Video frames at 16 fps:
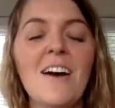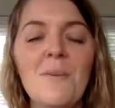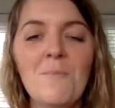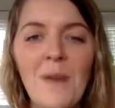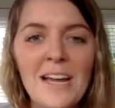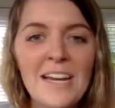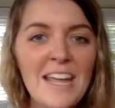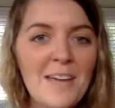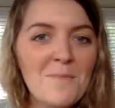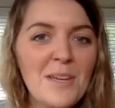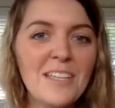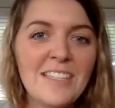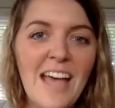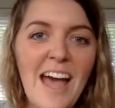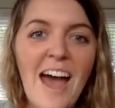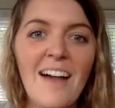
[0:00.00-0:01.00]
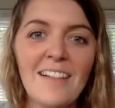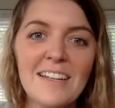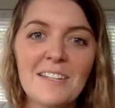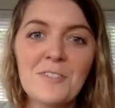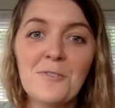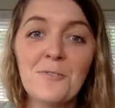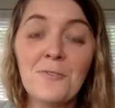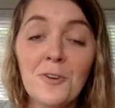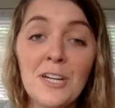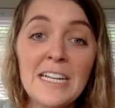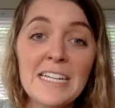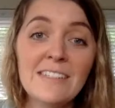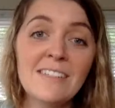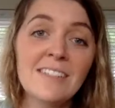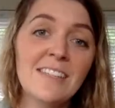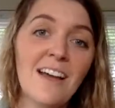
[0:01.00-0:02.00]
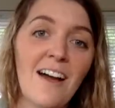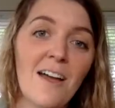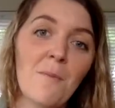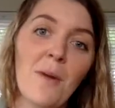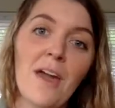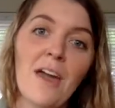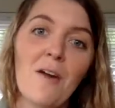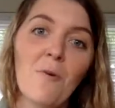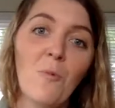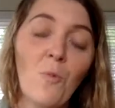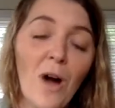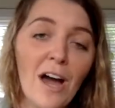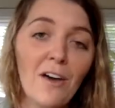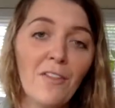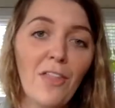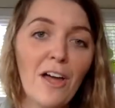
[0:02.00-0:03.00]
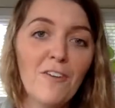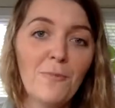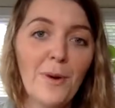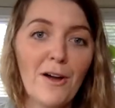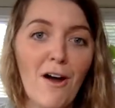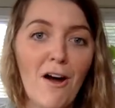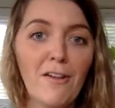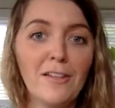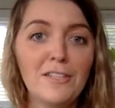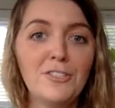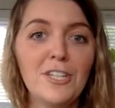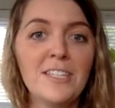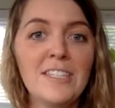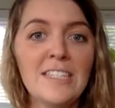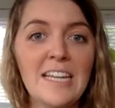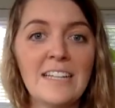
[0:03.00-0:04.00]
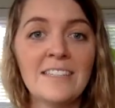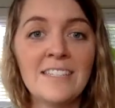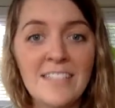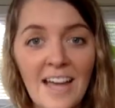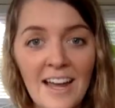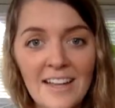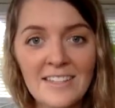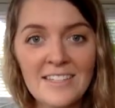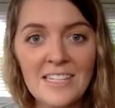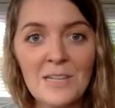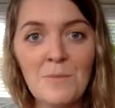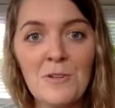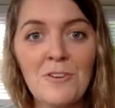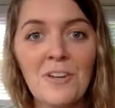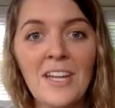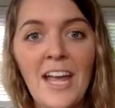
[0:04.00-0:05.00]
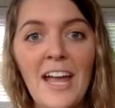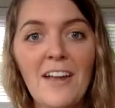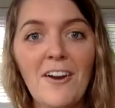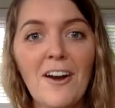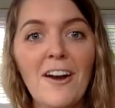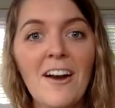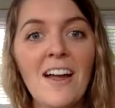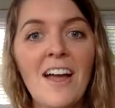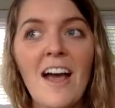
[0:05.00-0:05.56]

My name is Alex Fries. I'm a wildlife biologist and science communicator.